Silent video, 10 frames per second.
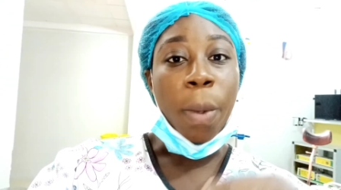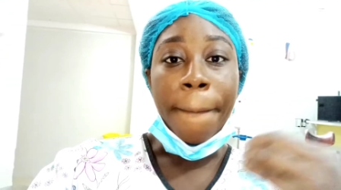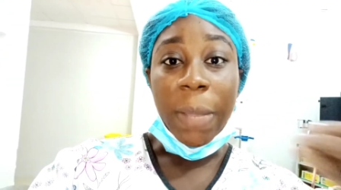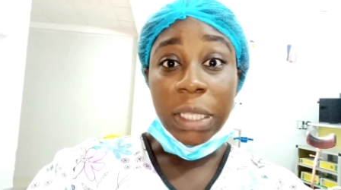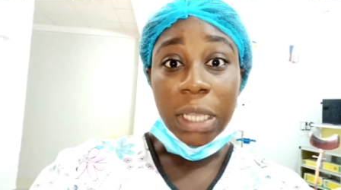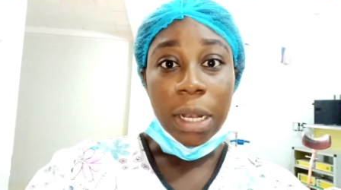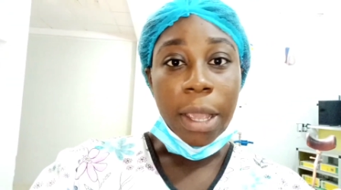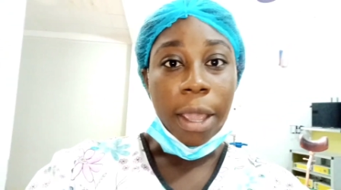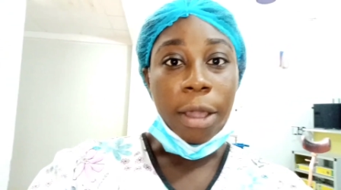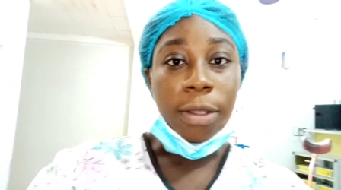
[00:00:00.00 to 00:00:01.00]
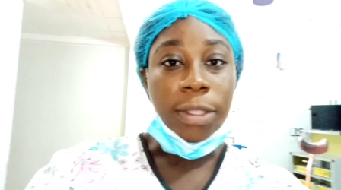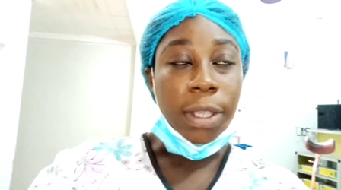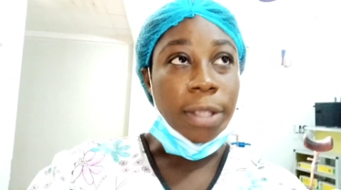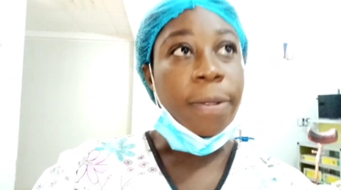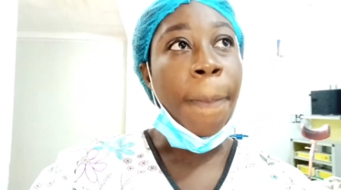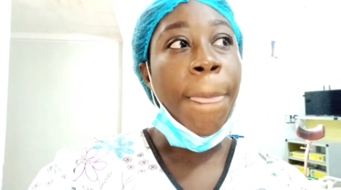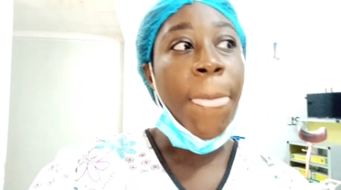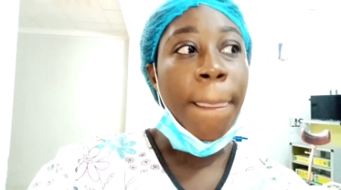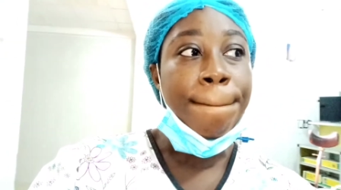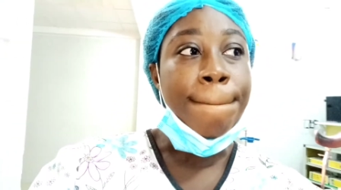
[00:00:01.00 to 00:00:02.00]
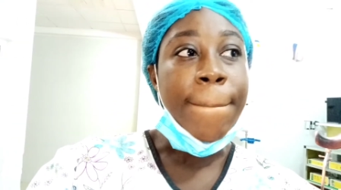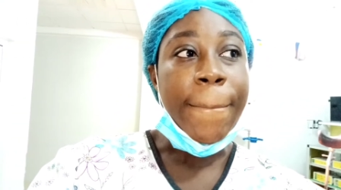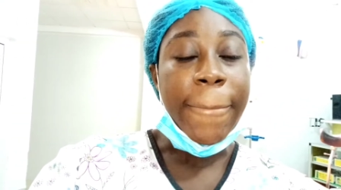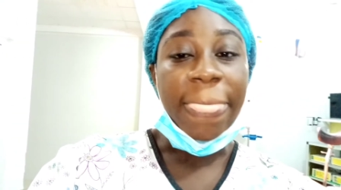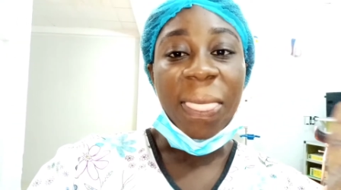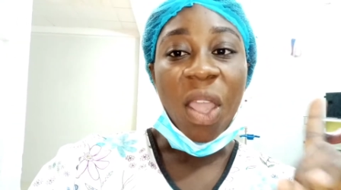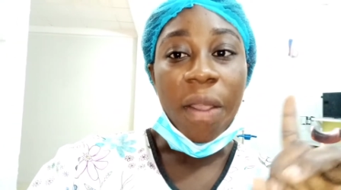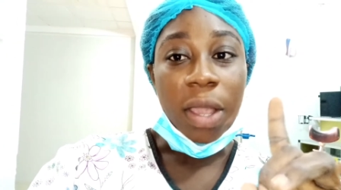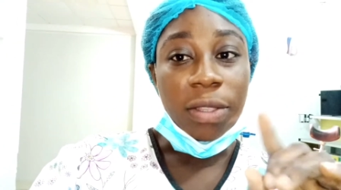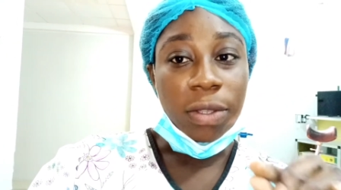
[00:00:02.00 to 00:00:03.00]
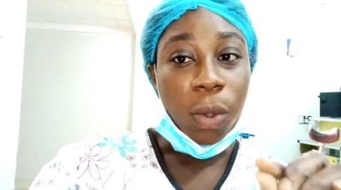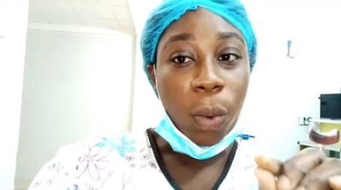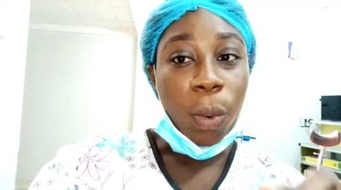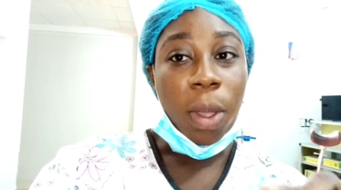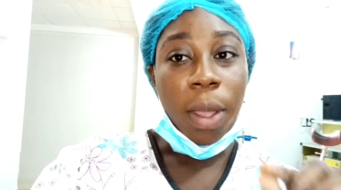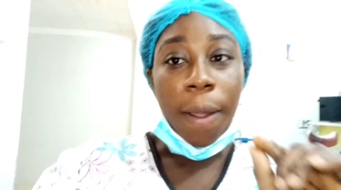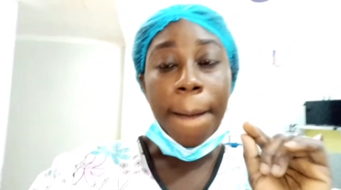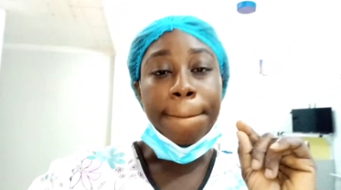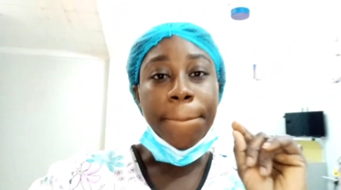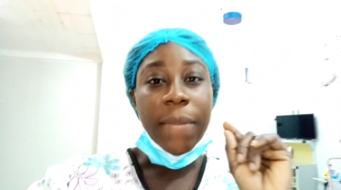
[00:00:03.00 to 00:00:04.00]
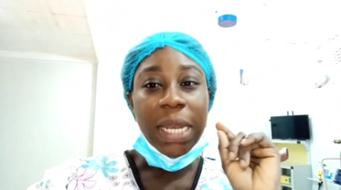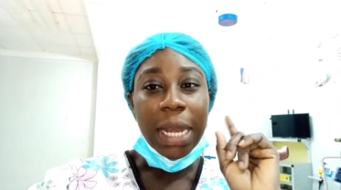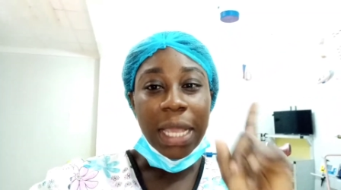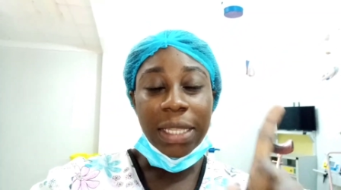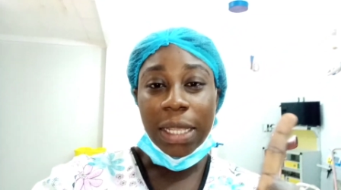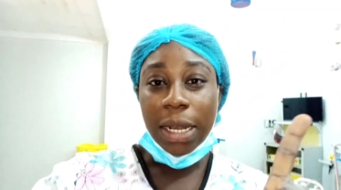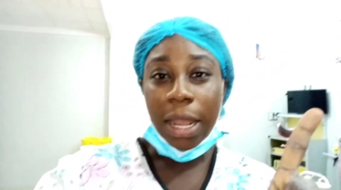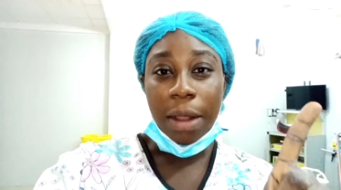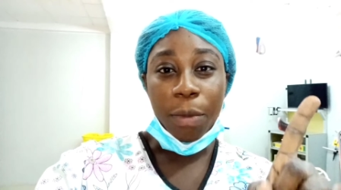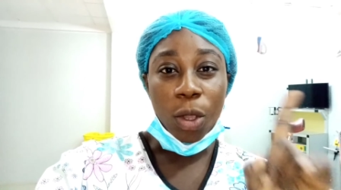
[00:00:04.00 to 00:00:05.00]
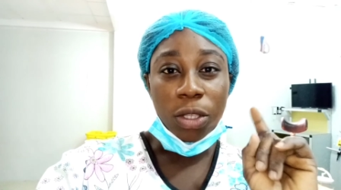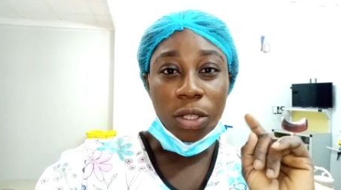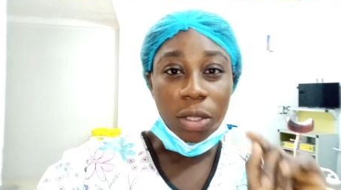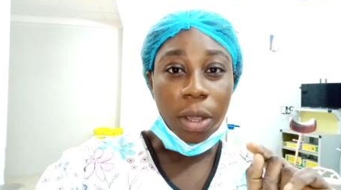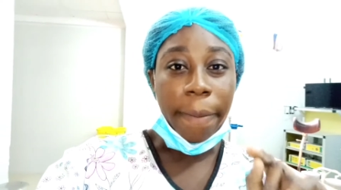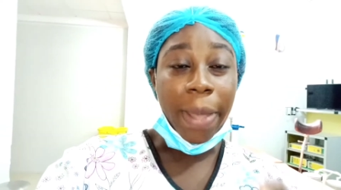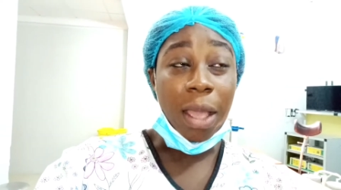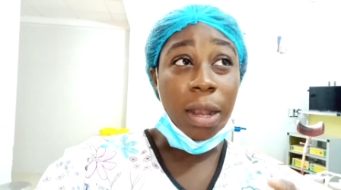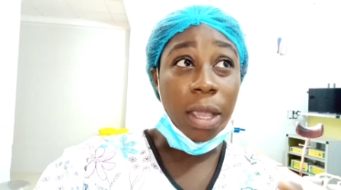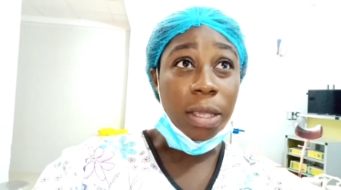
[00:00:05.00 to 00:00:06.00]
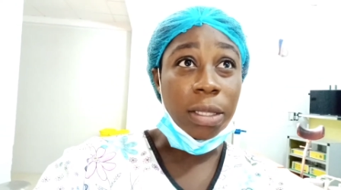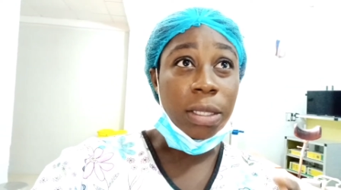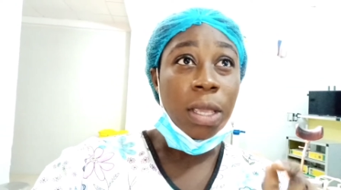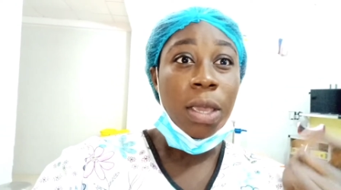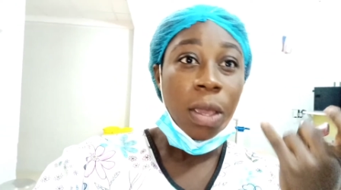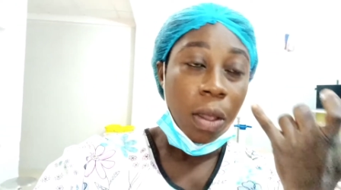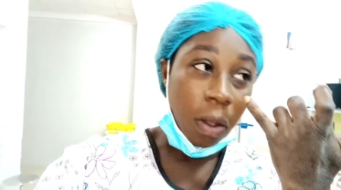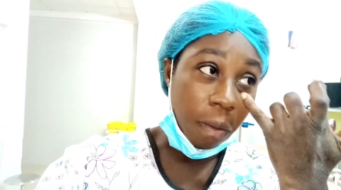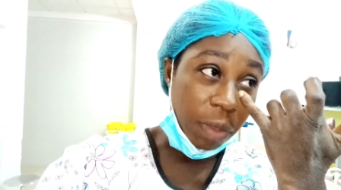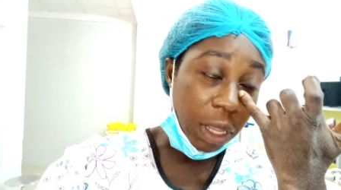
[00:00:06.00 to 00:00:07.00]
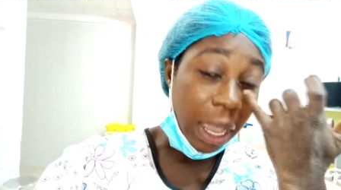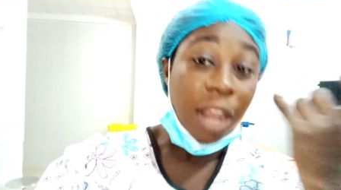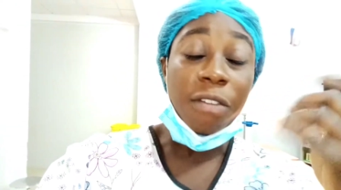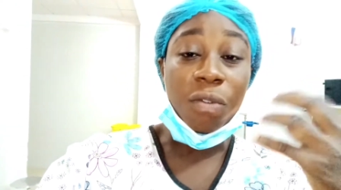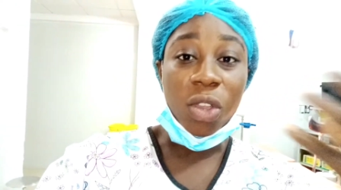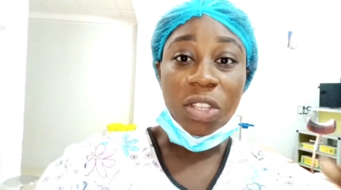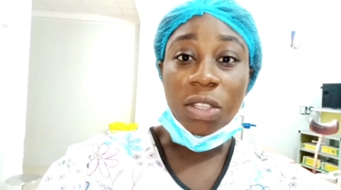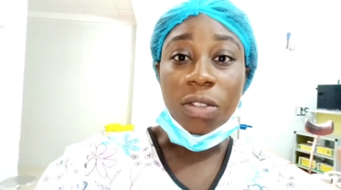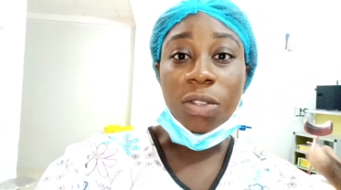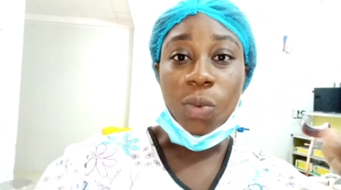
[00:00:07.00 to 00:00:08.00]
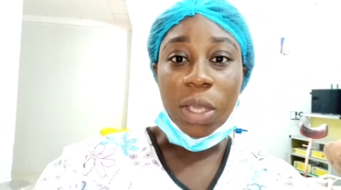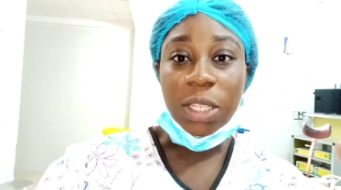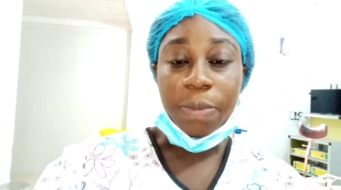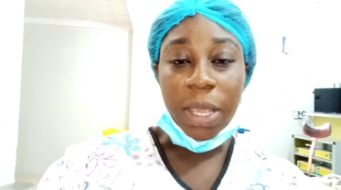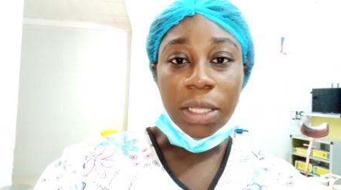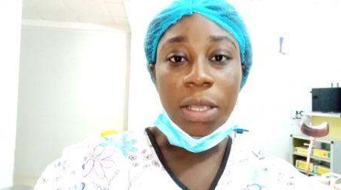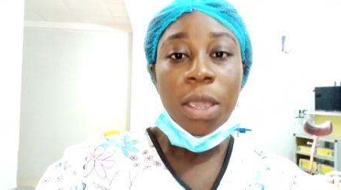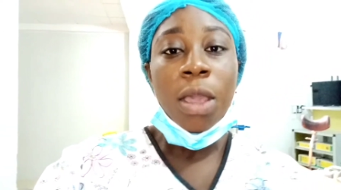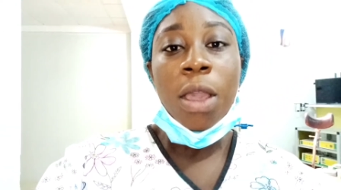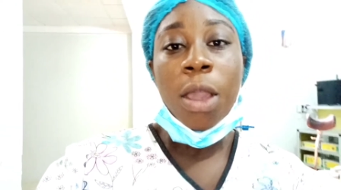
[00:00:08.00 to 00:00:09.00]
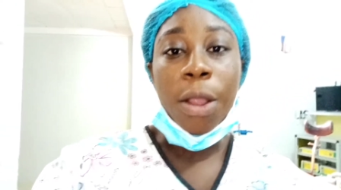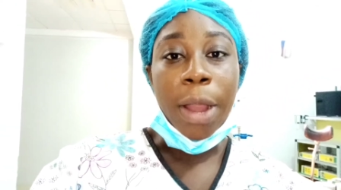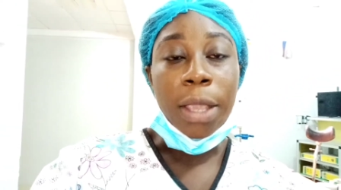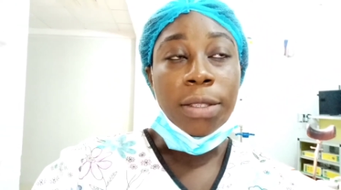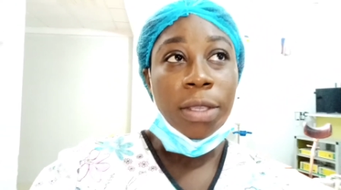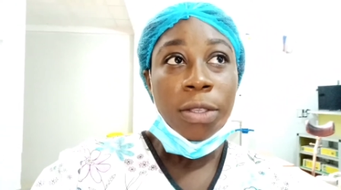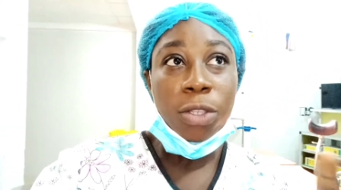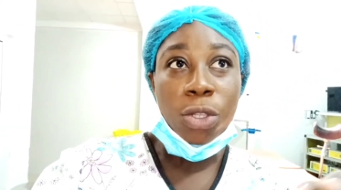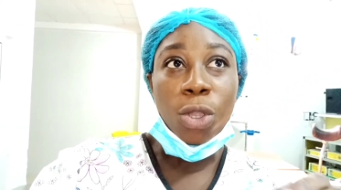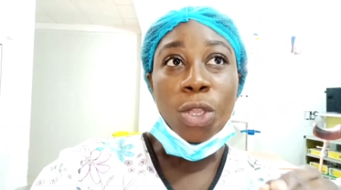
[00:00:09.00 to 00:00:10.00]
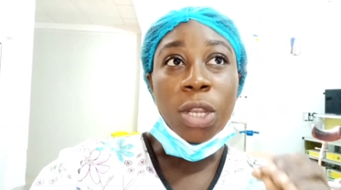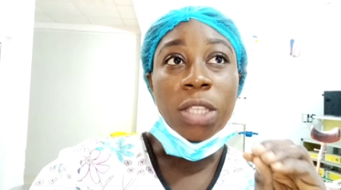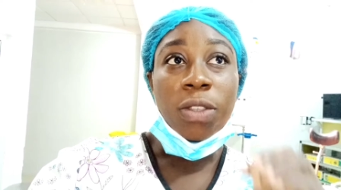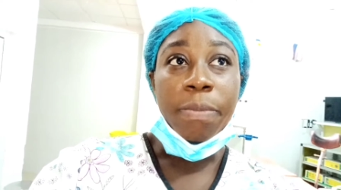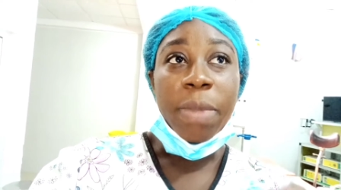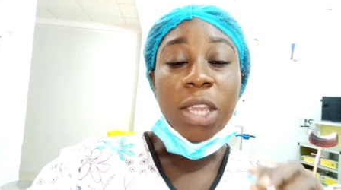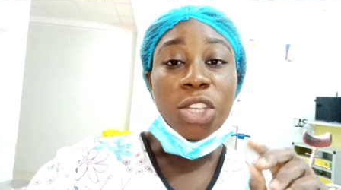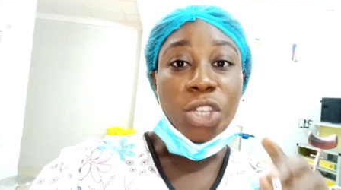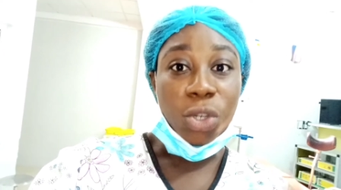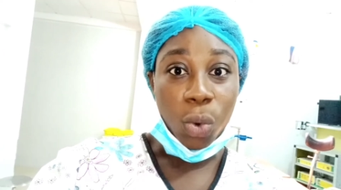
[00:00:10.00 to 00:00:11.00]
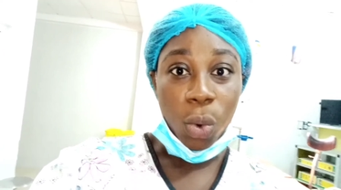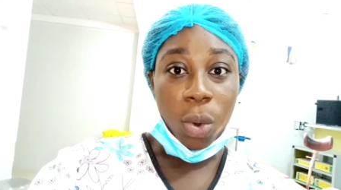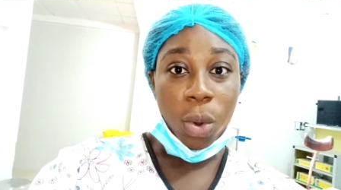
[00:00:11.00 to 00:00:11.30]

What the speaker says: maintain eye contact. Alright, so the next thing that I'm going to talk about is the kind of questions to expect. Alright, so you need to make sure,